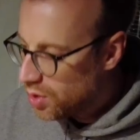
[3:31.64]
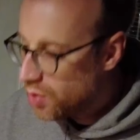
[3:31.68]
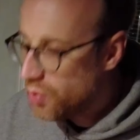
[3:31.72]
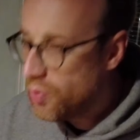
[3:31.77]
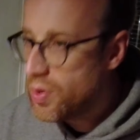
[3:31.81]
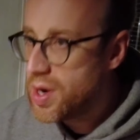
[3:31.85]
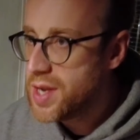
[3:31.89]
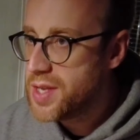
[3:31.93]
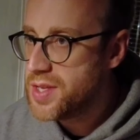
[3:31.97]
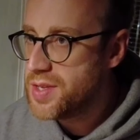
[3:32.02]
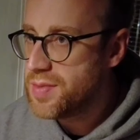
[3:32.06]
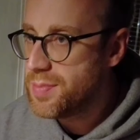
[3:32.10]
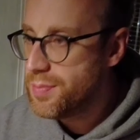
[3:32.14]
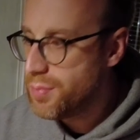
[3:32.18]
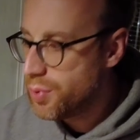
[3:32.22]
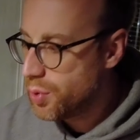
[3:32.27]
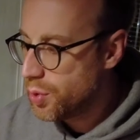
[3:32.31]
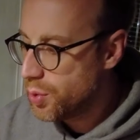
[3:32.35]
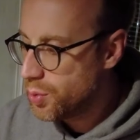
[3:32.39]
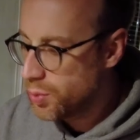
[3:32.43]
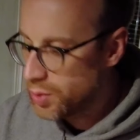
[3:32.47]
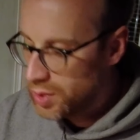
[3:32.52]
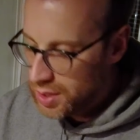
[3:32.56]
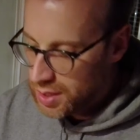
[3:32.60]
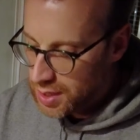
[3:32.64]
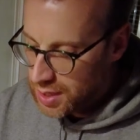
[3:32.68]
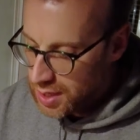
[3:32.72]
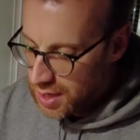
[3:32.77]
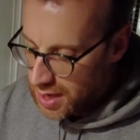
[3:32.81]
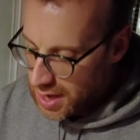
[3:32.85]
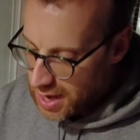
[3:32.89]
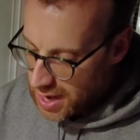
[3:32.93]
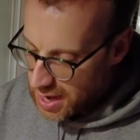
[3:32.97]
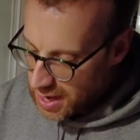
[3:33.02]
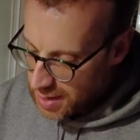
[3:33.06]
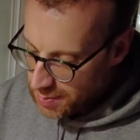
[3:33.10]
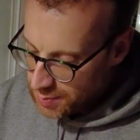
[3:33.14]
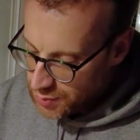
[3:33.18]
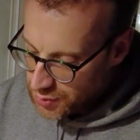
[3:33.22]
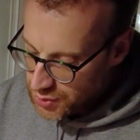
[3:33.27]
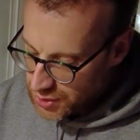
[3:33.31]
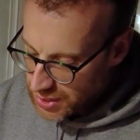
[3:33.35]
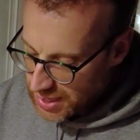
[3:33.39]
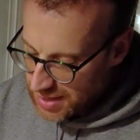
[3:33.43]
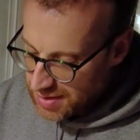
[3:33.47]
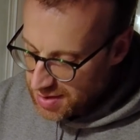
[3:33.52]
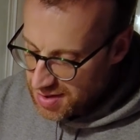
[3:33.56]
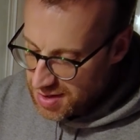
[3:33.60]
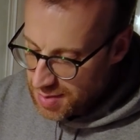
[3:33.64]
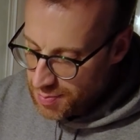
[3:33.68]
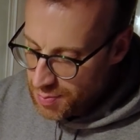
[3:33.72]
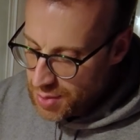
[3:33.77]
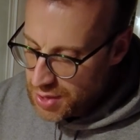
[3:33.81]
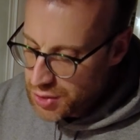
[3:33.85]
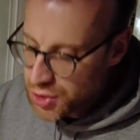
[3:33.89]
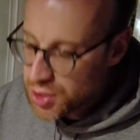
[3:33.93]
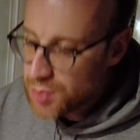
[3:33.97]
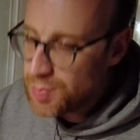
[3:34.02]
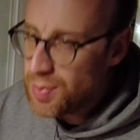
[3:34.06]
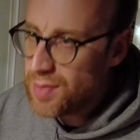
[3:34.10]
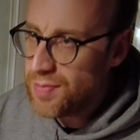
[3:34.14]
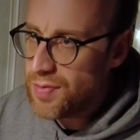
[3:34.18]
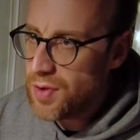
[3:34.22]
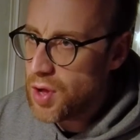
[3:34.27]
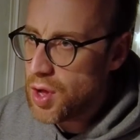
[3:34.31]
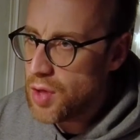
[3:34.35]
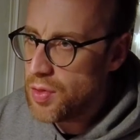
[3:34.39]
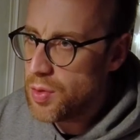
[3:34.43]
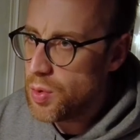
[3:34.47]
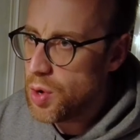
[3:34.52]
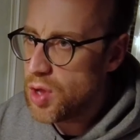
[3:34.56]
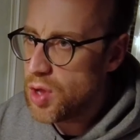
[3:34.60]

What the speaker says: ready to brew. So as I mentioned before, they're